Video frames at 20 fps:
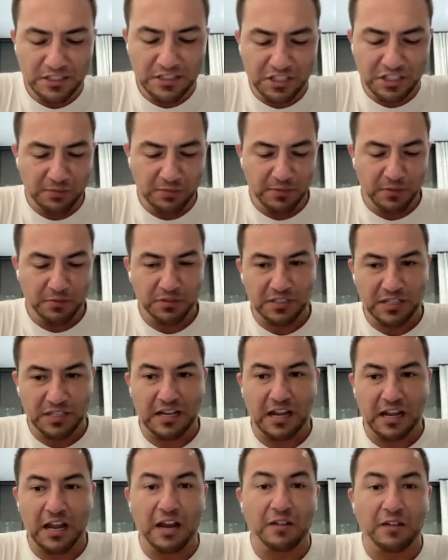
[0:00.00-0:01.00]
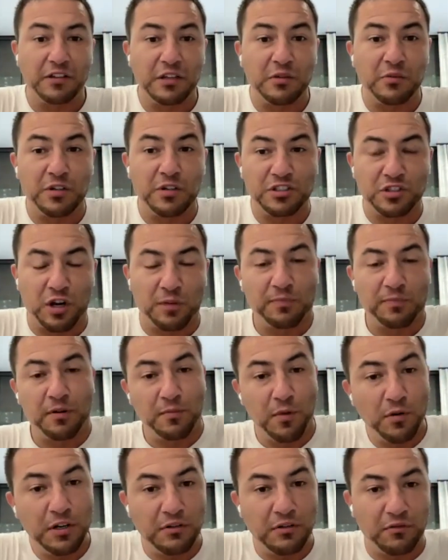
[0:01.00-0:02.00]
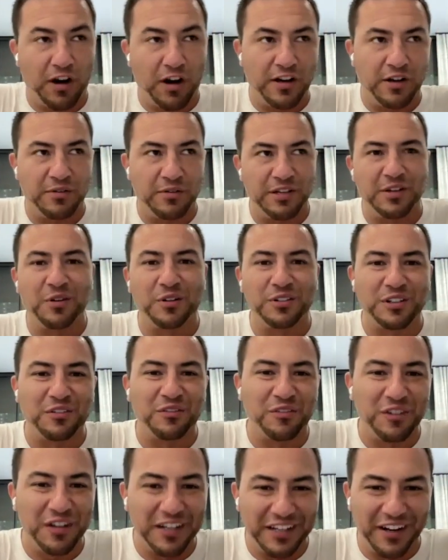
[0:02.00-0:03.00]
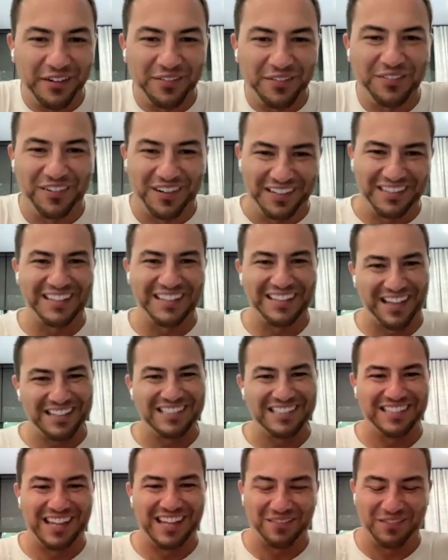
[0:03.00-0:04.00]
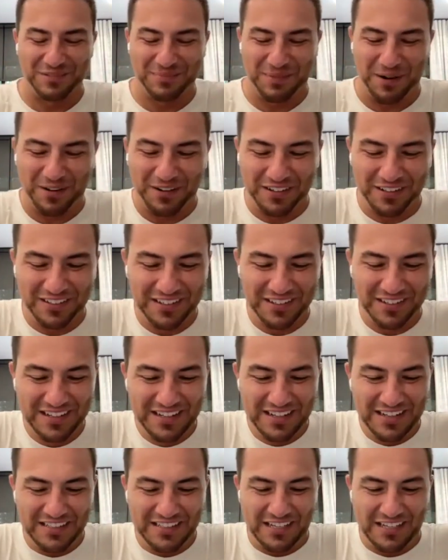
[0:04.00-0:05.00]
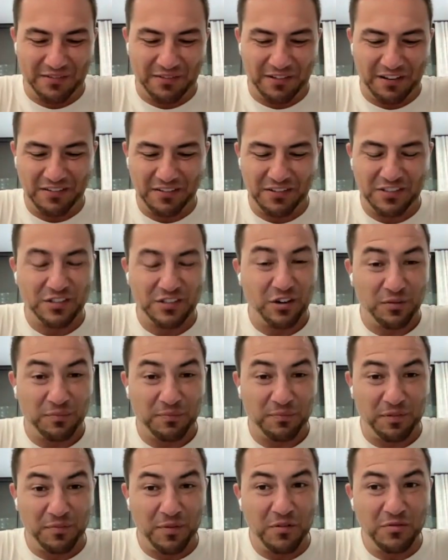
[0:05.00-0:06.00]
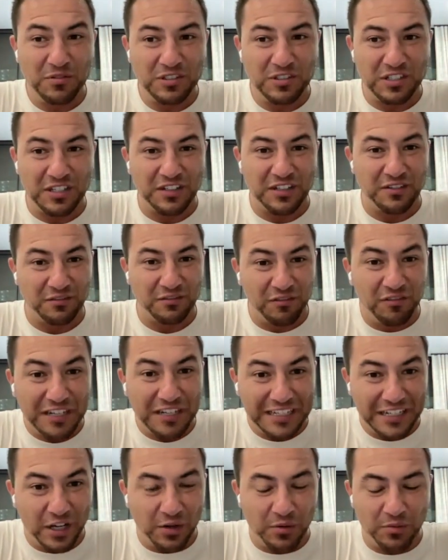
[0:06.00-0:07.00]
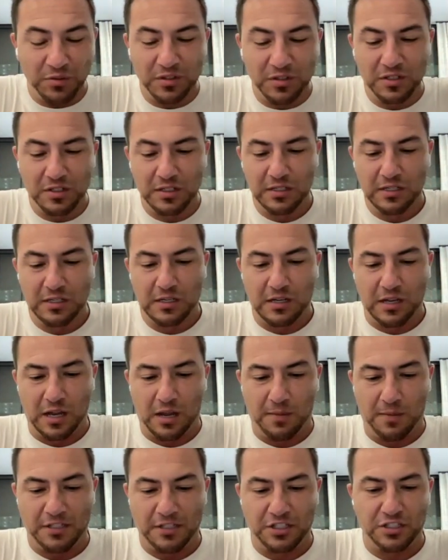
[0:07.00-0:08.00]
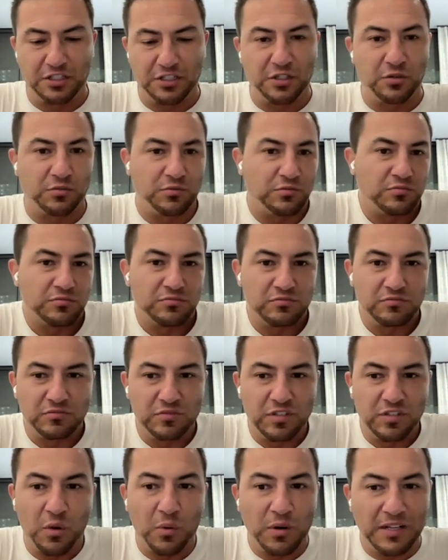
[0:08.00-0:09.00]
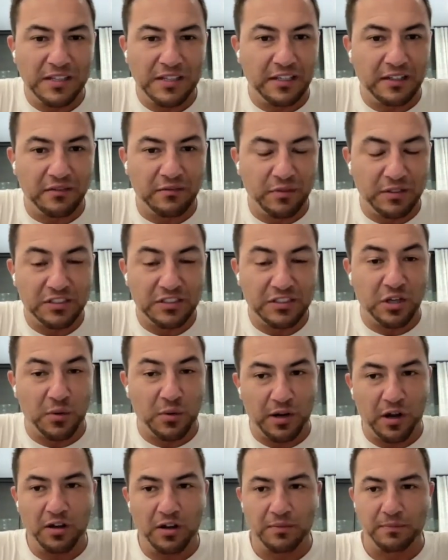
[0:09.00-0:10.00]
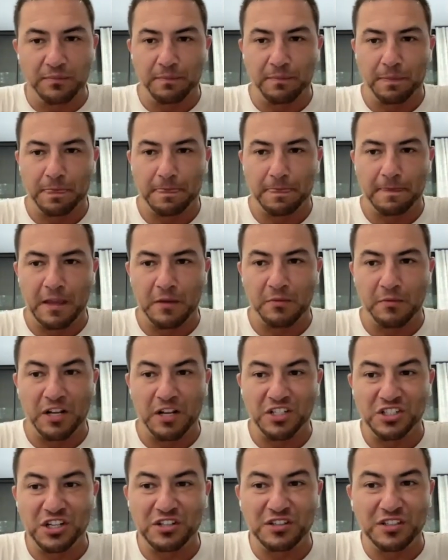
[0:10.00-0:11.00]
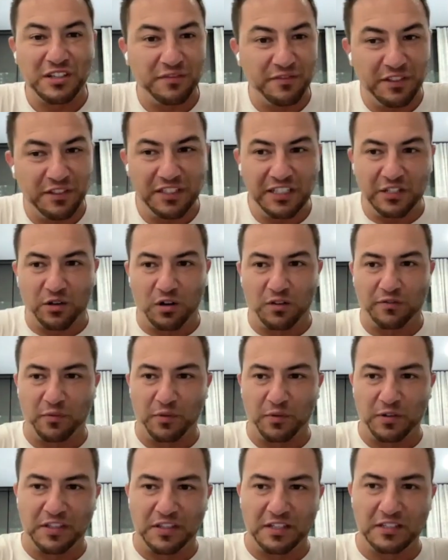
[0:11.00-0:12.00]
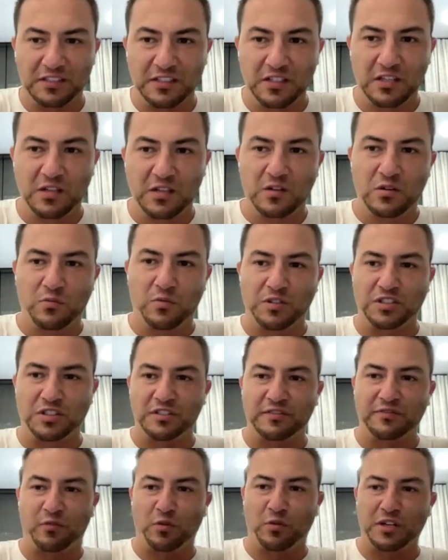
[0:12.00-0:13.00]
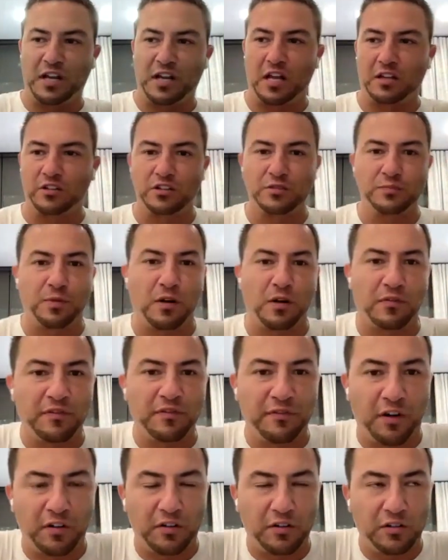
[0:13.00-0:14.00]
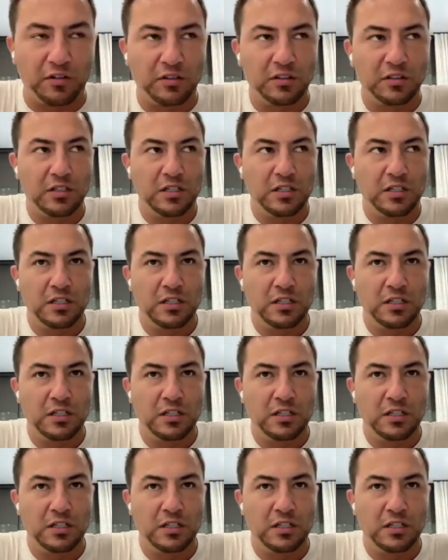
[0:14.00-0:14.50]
the gentleman was like, I really want to start promoting Rhino. He called it Reno, right? Like, that's a language barrier. He's like, I'd like to start promoting Reno. I just don't know anything what's going on. And when I shared the affiliate offer with it, which is $40 per referral,